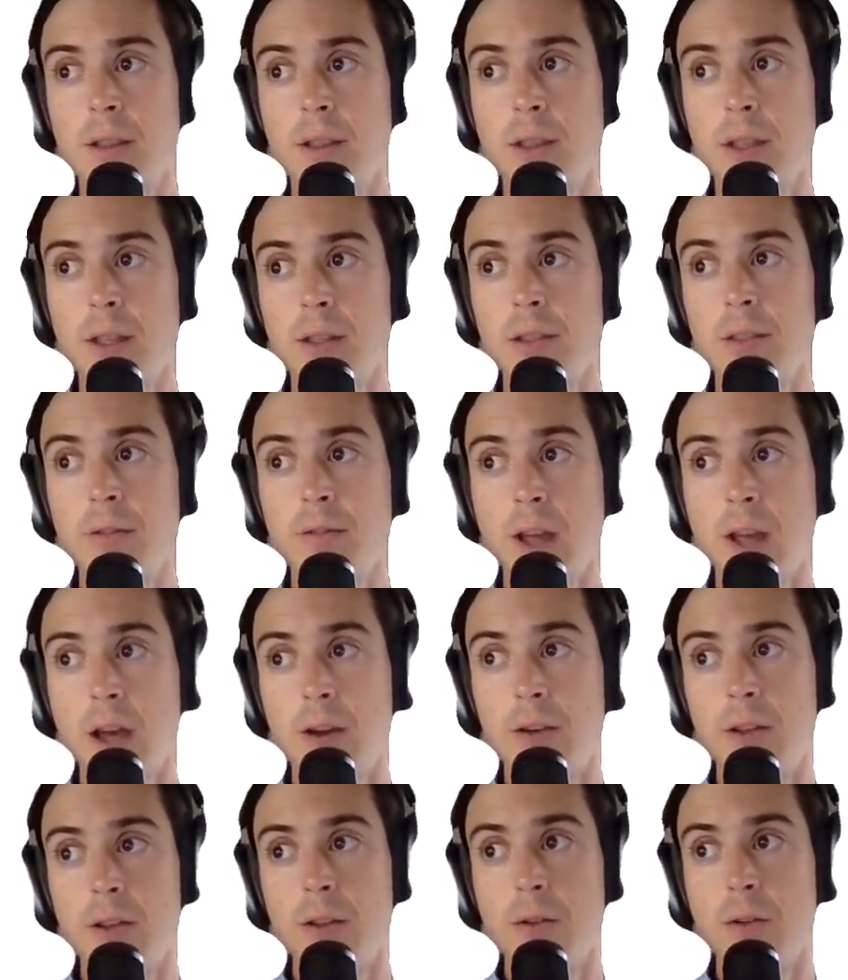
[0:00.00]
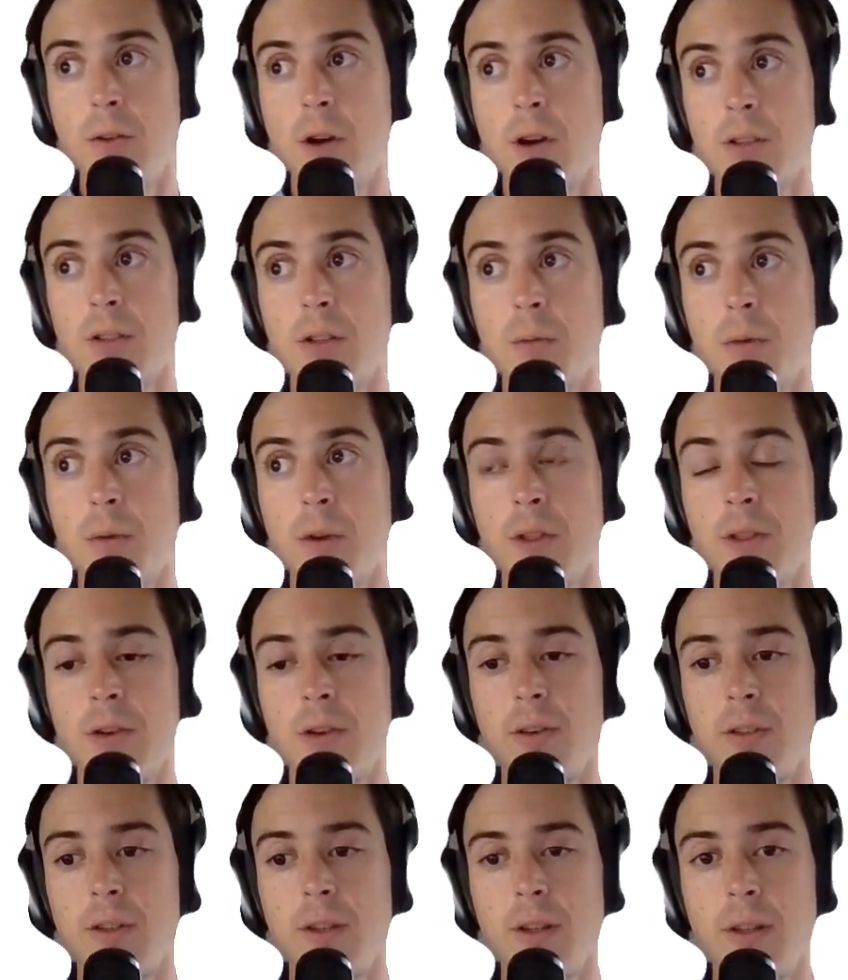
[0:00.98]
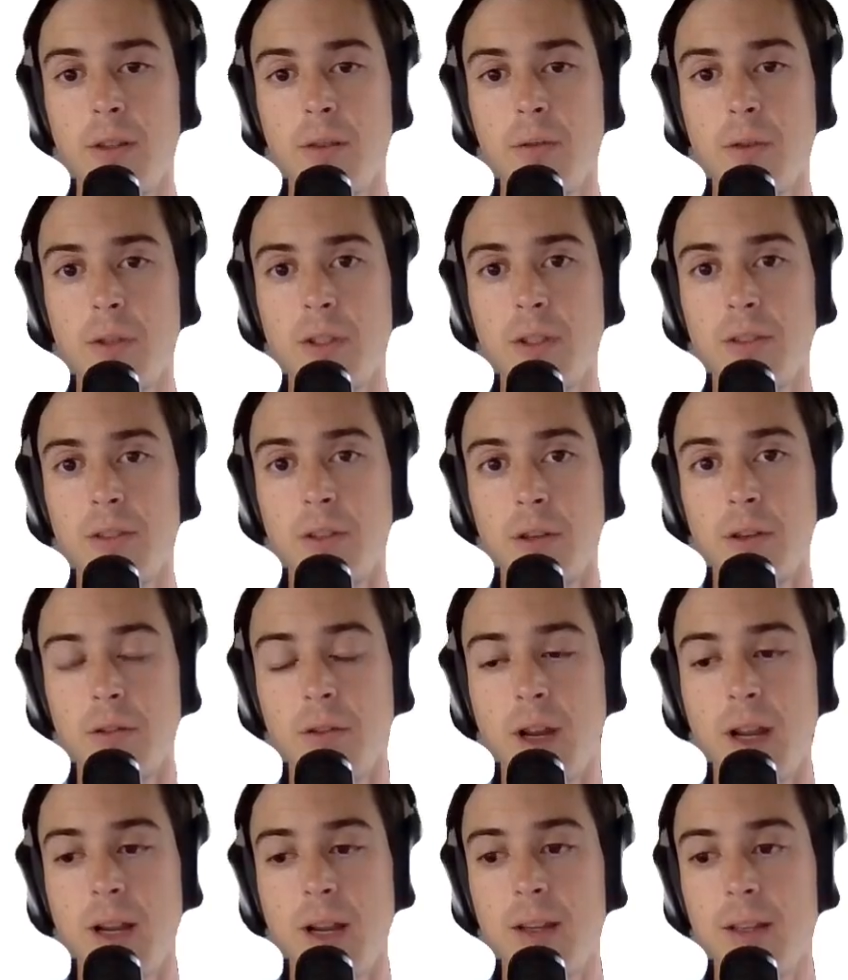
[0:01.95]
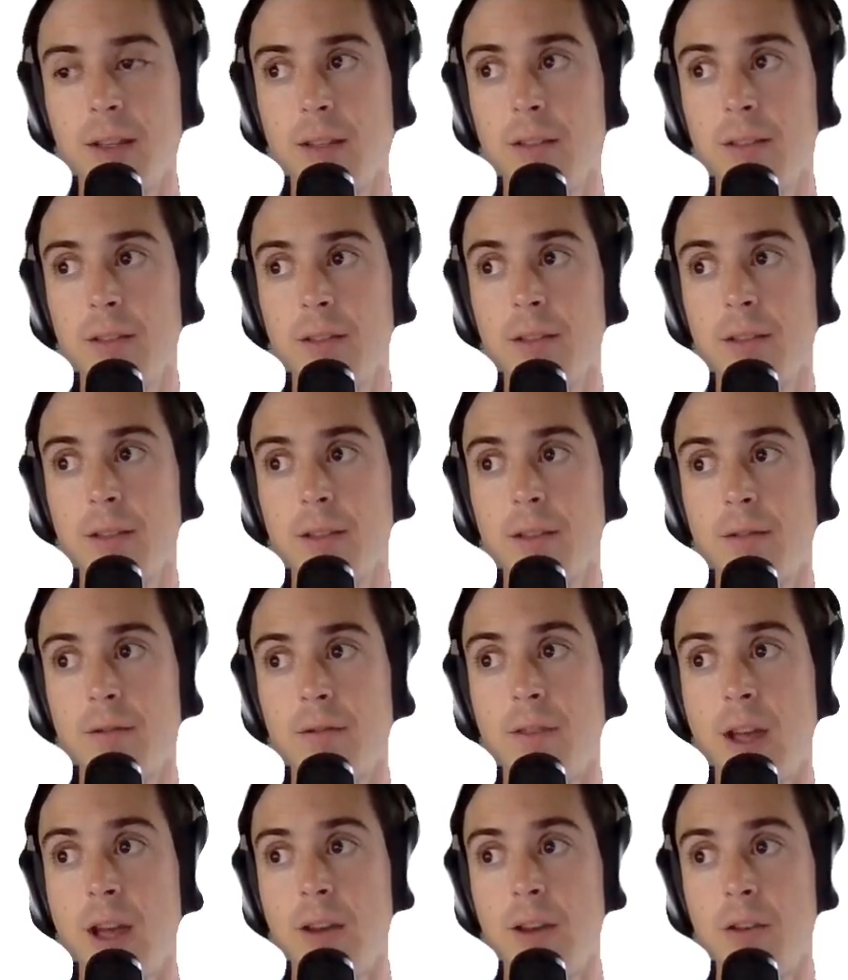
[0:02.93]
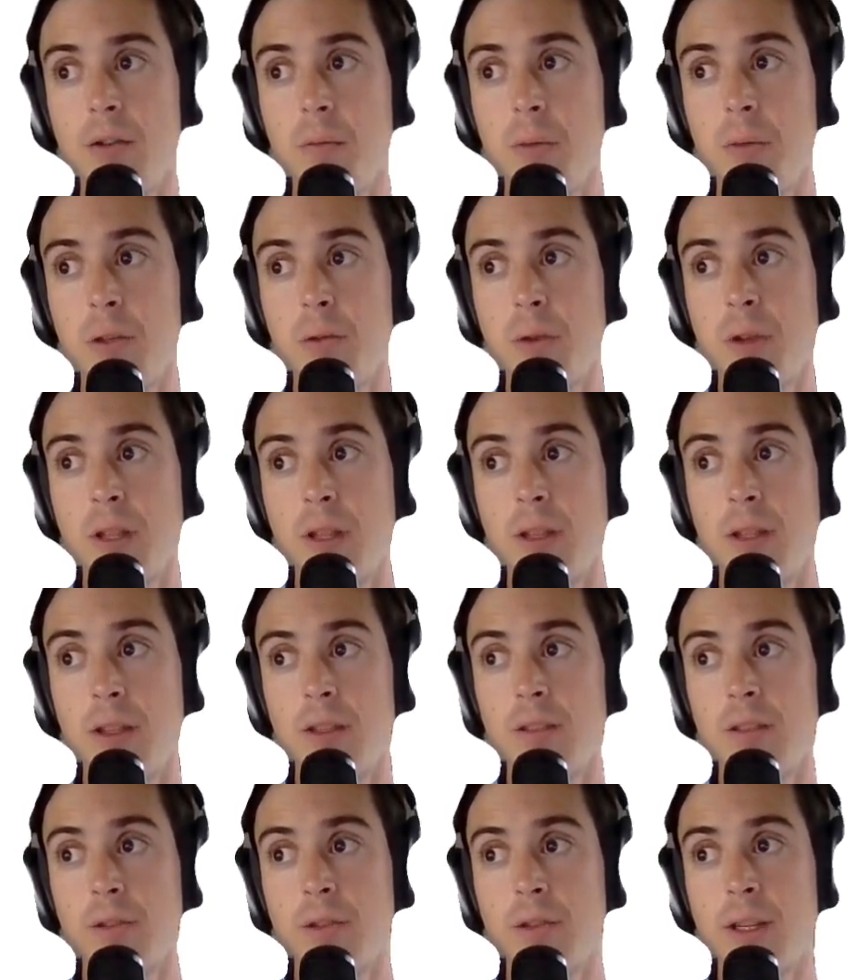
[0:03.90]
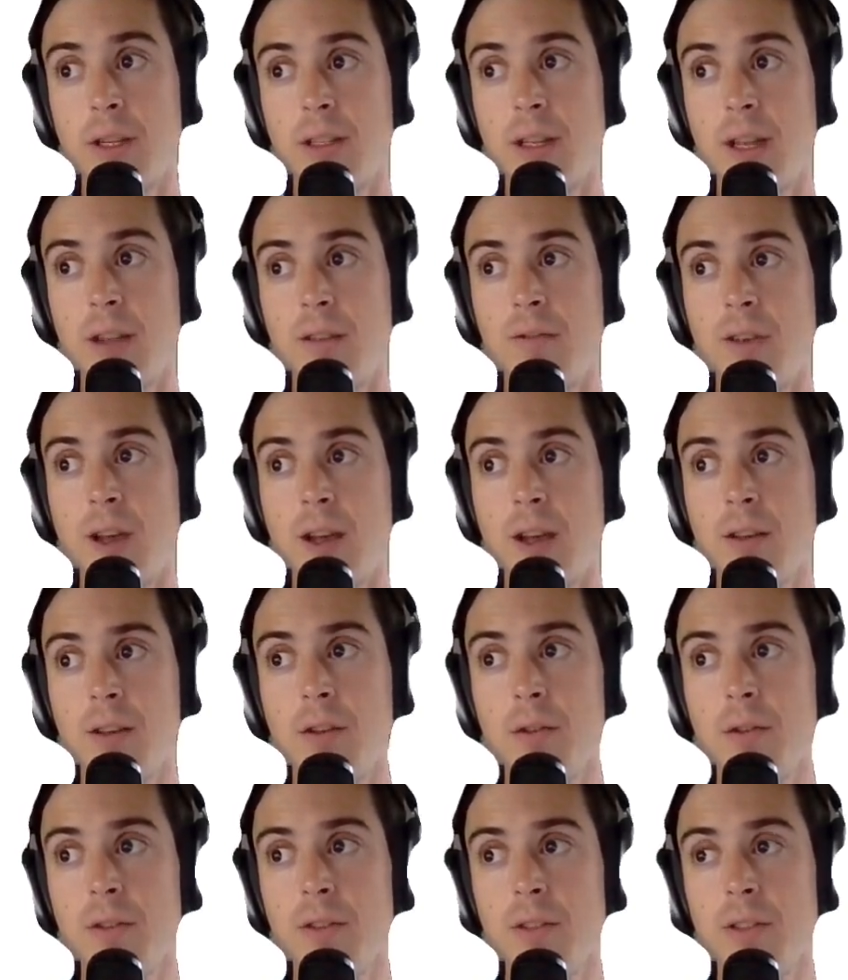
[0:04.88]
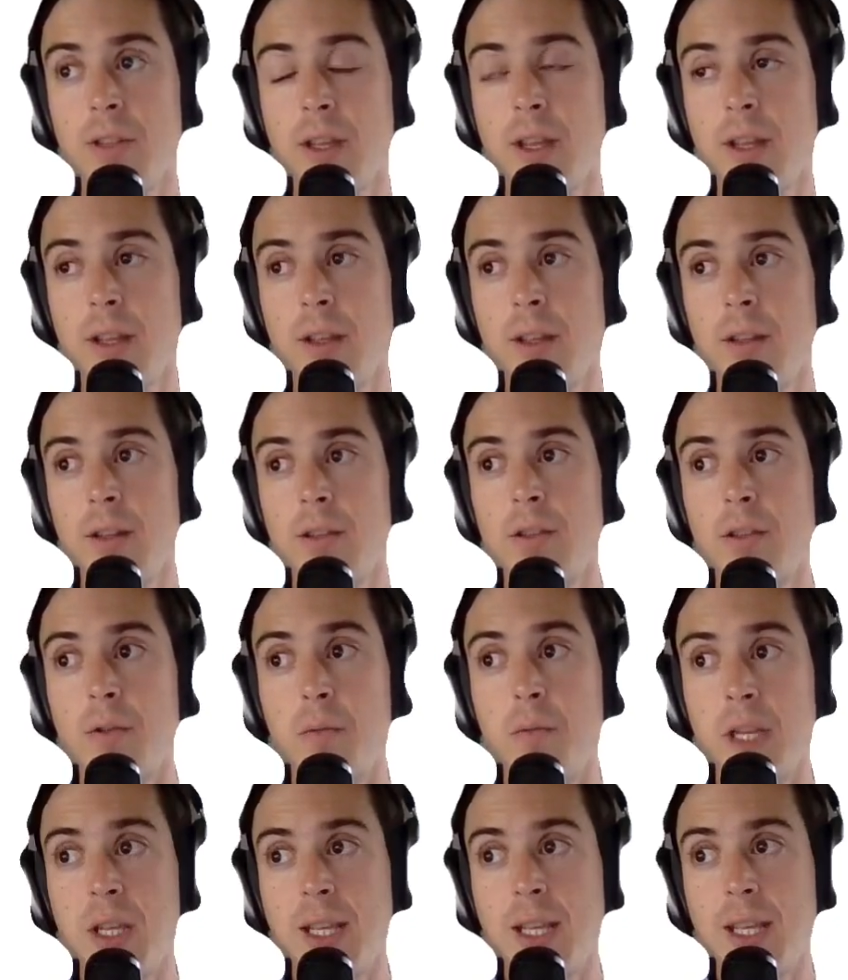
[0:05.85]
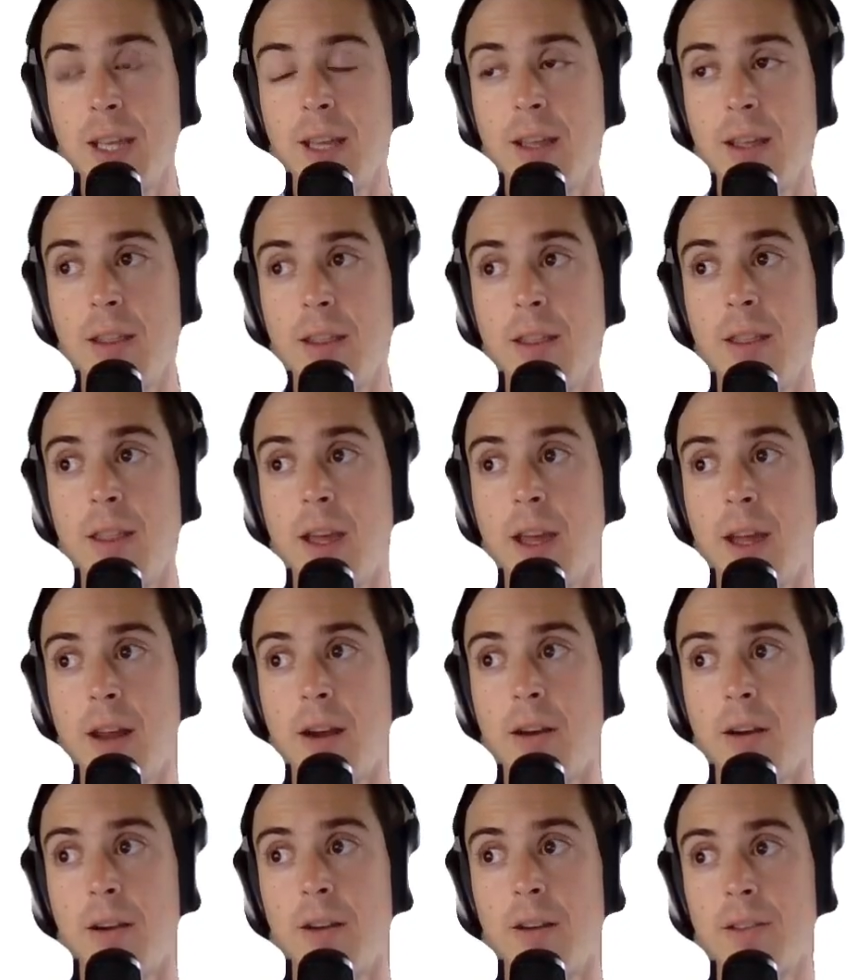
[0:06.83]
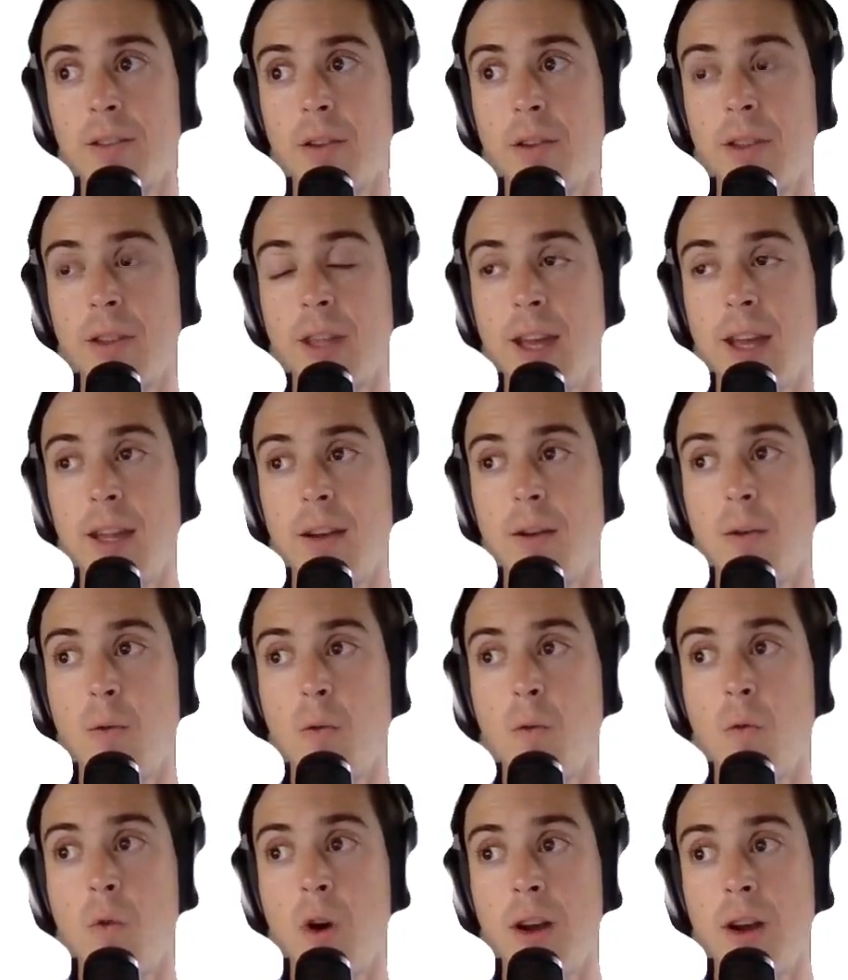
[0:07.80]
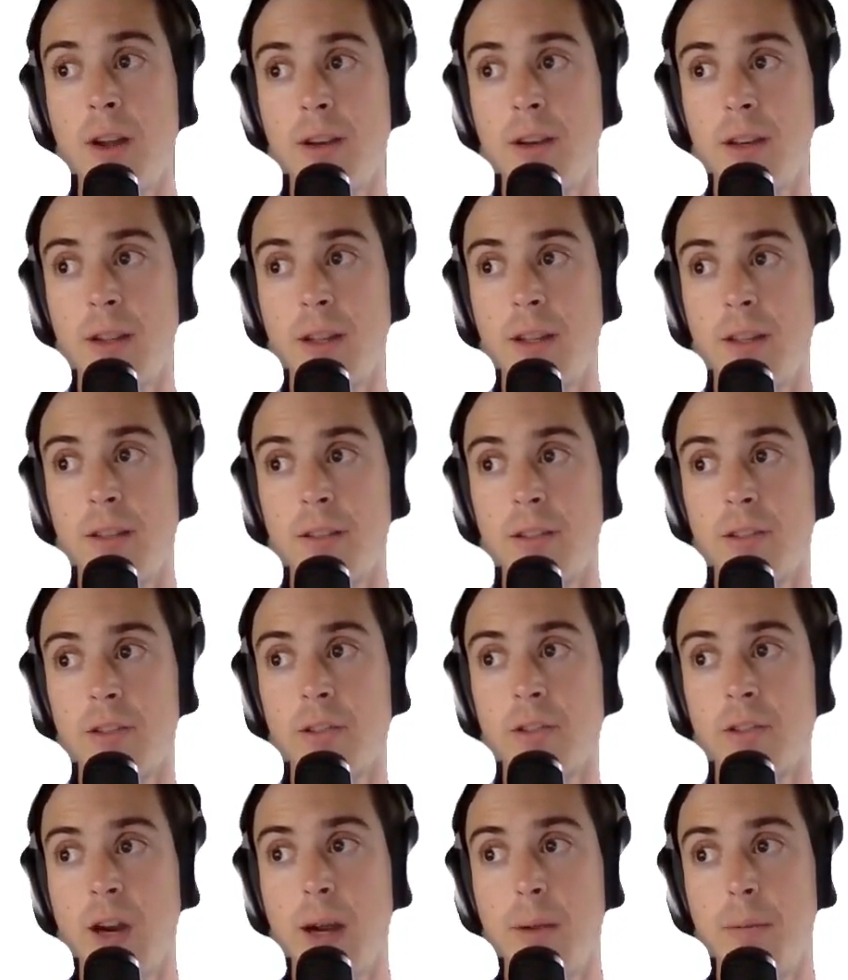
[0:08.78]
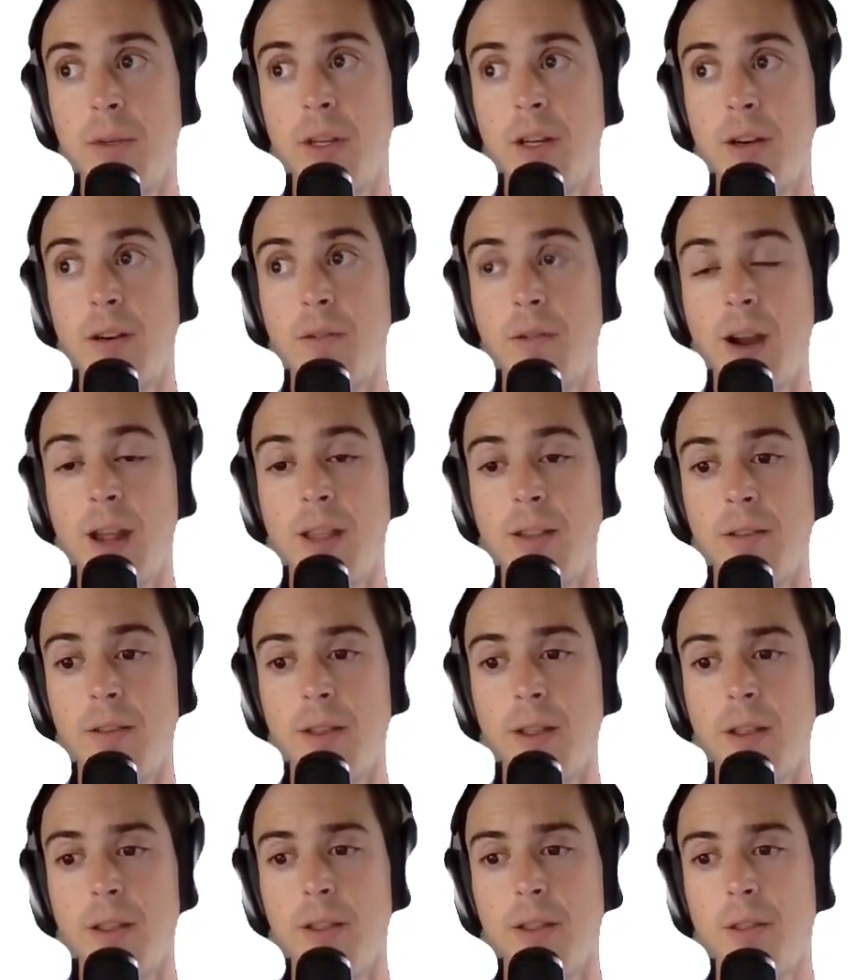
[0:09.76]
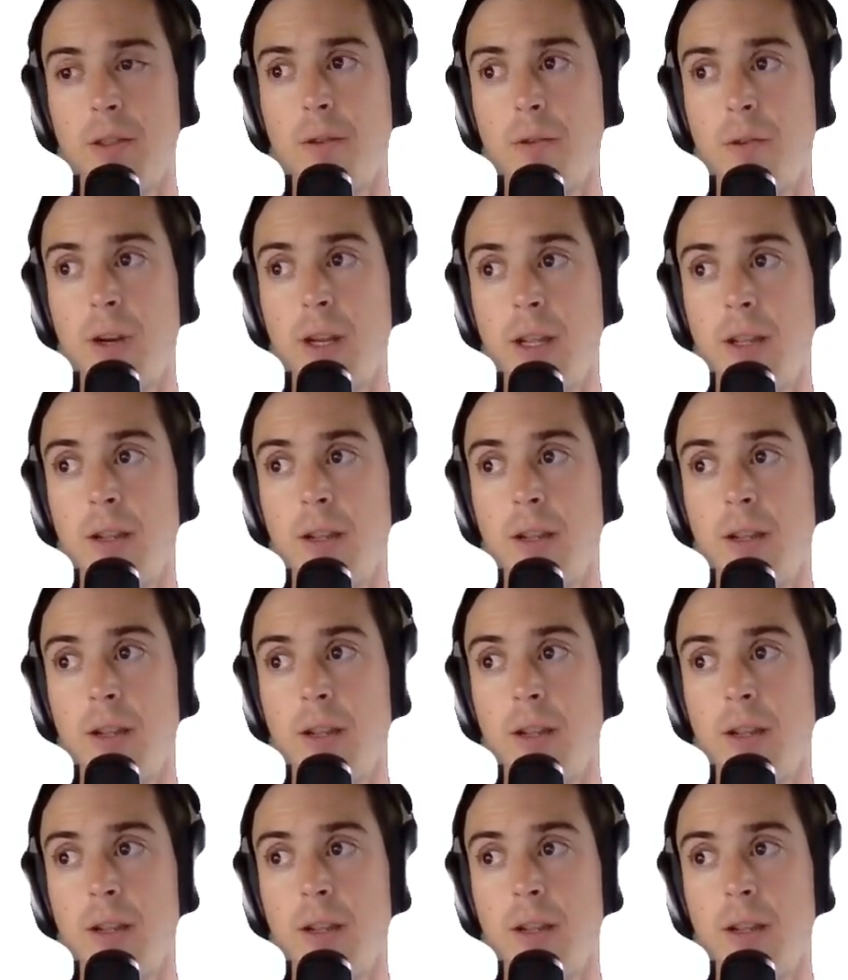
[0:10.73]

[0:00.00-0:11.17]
this value, October 13th, which is the greatest value between these 3 date values, to begin there so that 1 is ascribed here rather than 3.